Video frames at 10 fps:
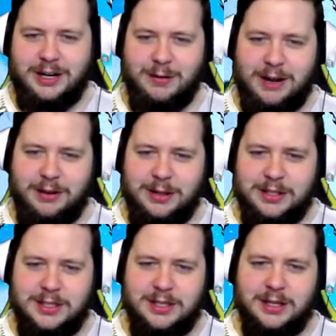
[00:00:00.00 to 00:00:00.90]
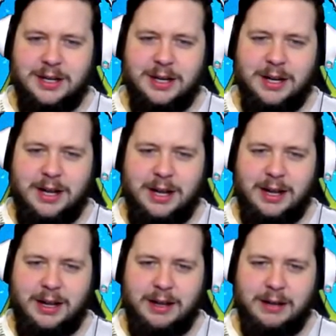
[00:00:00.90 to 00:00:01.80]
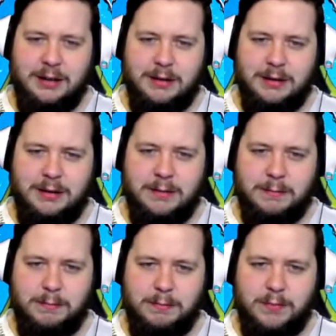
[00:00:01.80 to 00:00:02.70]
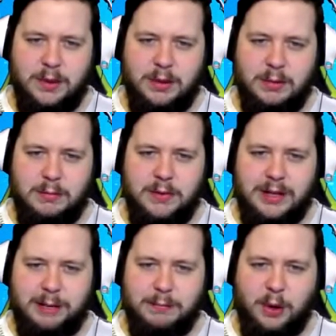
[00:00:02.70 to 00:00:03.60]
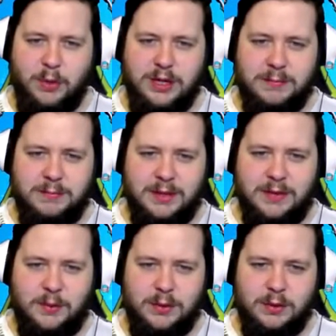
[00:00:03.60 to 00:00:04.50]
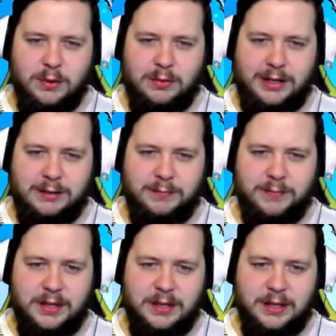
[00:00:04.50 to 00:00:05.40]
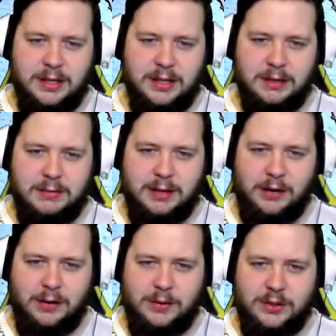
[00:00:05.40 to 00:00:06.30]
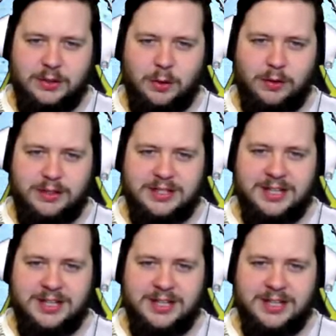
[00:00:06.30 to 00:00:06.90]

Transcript: around this, like, podium, if you will, or like, I don't know what you'd call this,